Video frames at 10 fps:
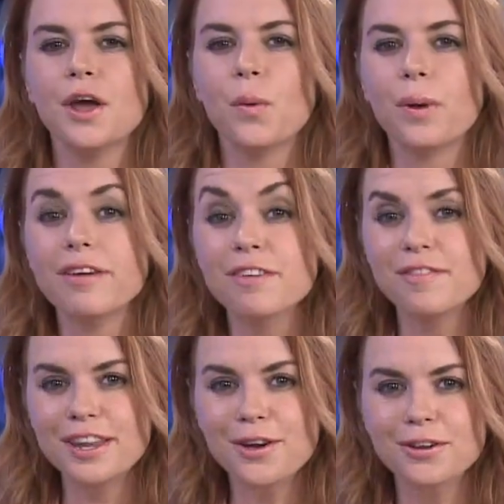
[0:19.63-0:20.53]
We have a
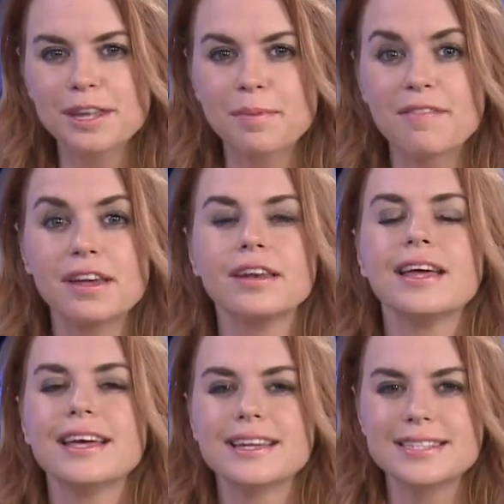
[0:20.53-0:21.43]
video clip of it.
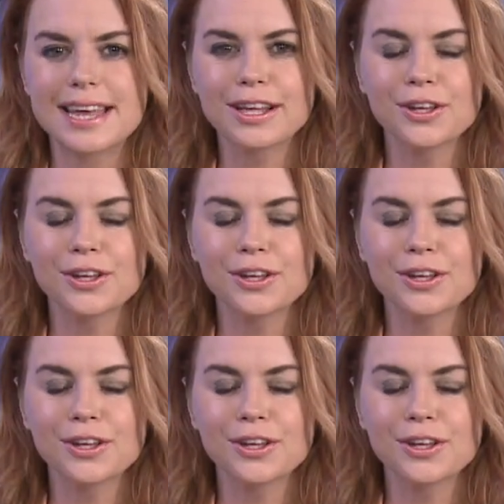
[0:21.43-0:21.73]
Take a